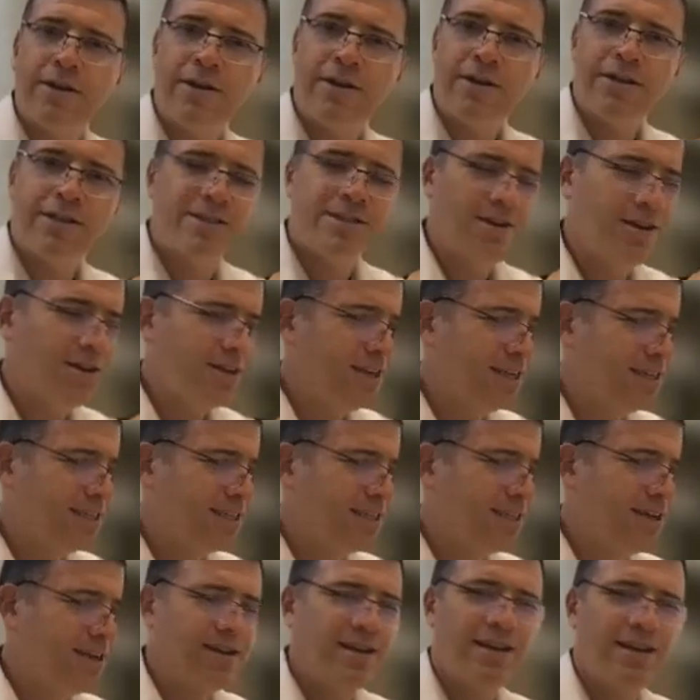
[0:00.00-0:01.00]
It's not
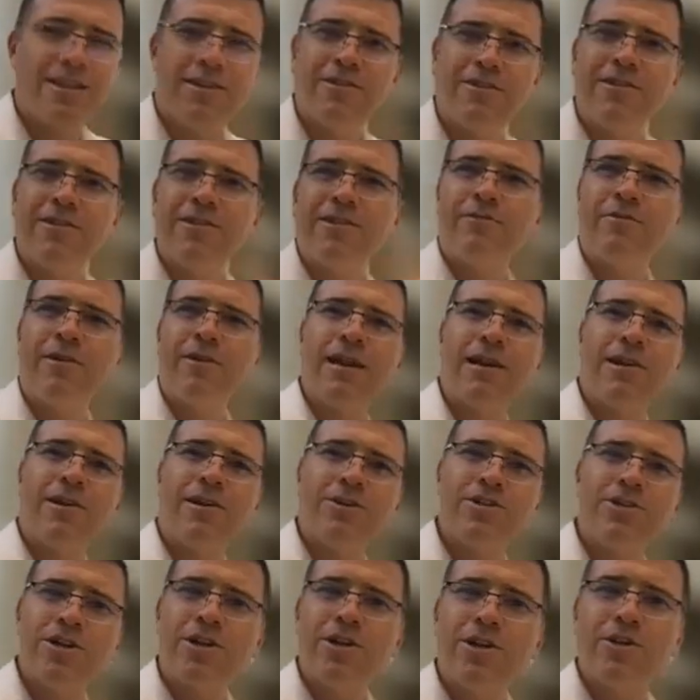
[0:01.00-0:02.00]
necessarily the right
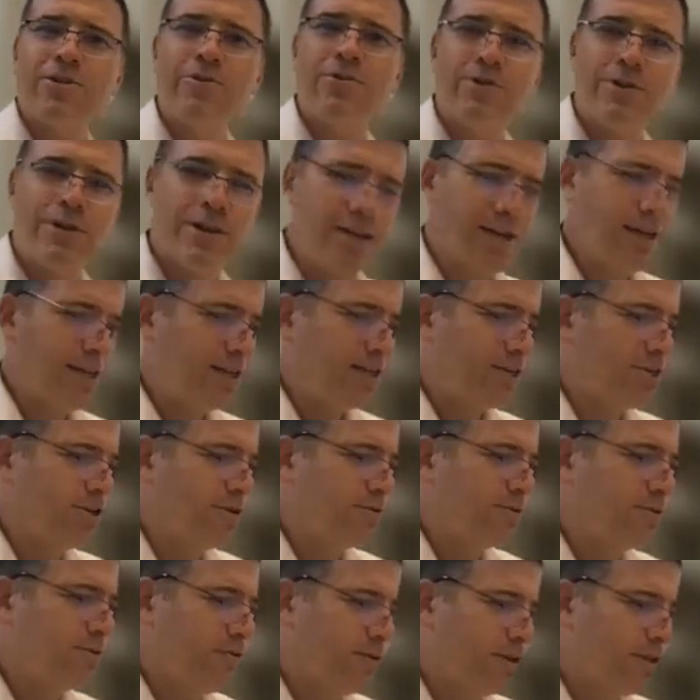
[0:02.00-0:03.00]
logical order in
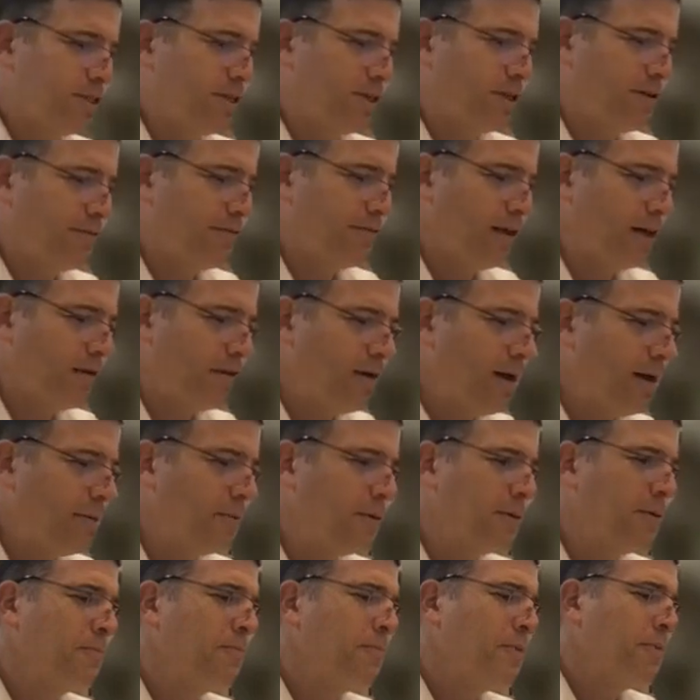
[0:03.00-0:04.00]
terms of what's going to follow
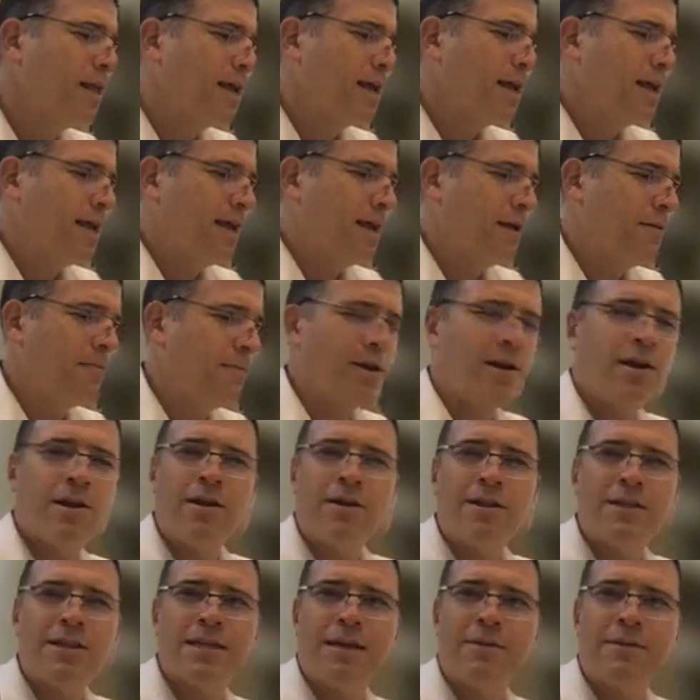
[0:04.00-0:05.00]
up. But a
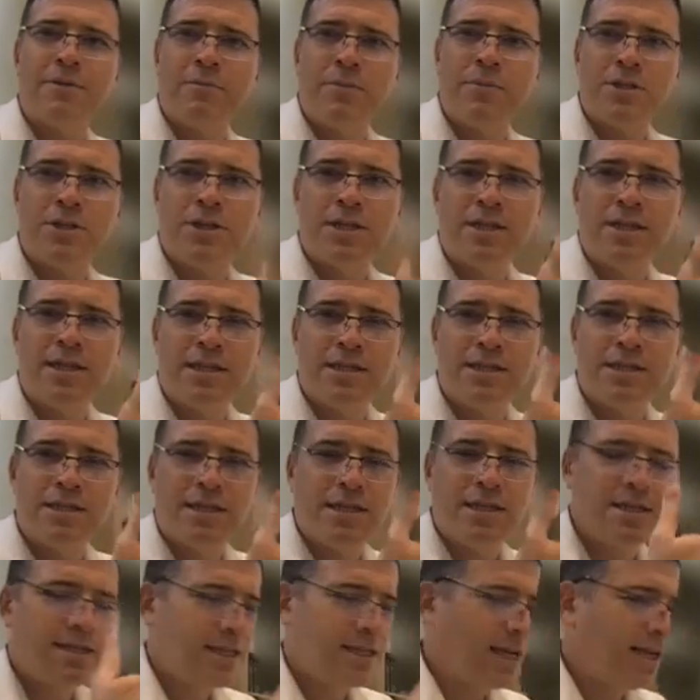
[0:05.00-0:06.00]
lot of the time the Mishnah is
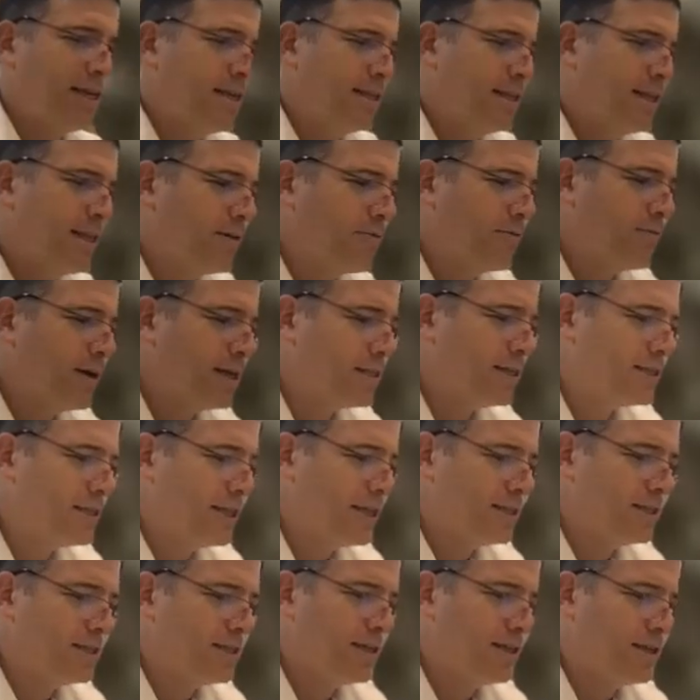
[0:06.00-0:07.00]
stated in that way, so
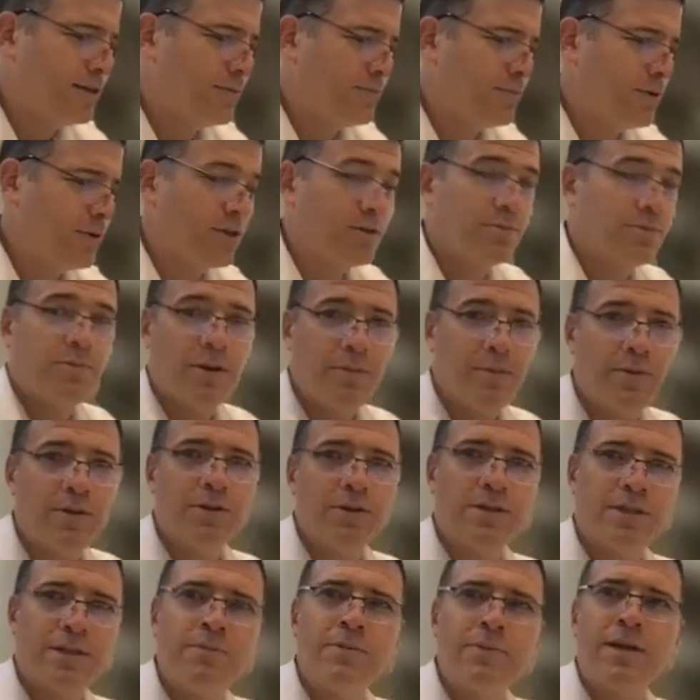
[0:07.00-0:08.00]
that because
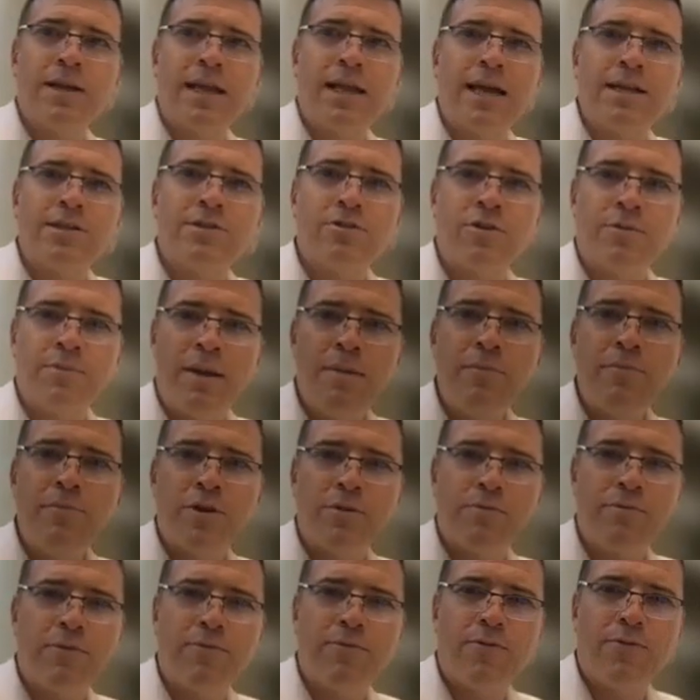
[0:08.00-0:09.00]
people typically had to remember
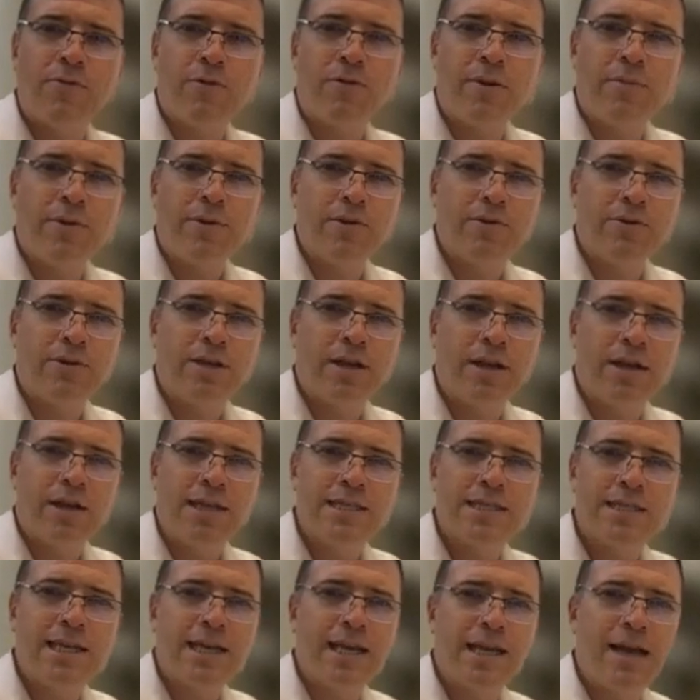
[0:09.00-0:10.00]
it before Rabbi Yehuda
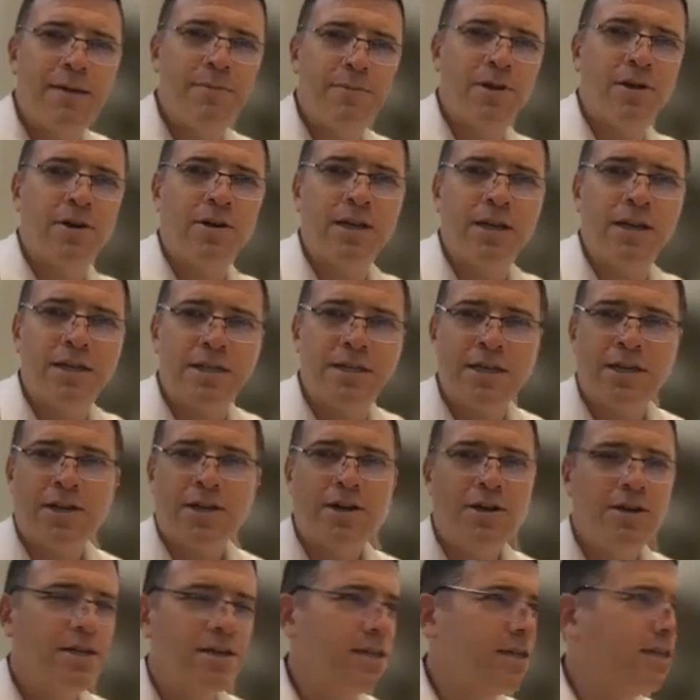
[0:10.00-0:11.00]
Anasi came along and
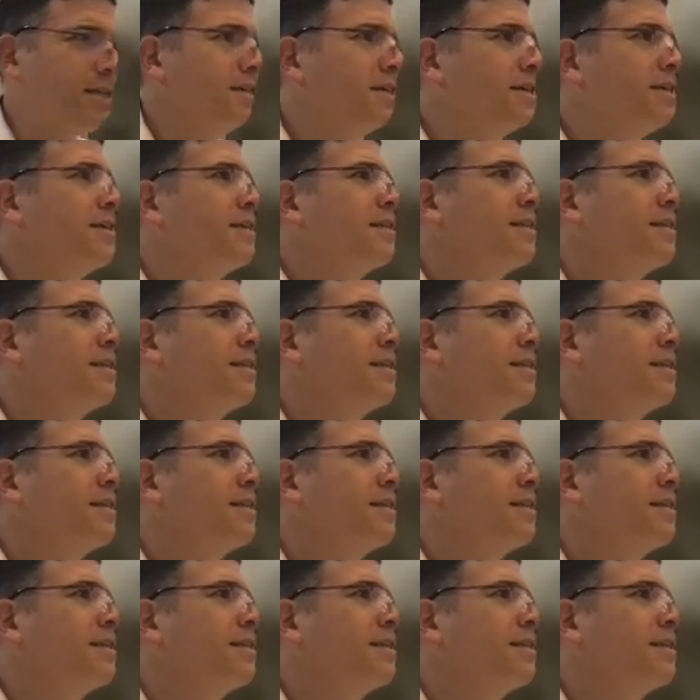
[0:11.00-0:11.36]
encoded it.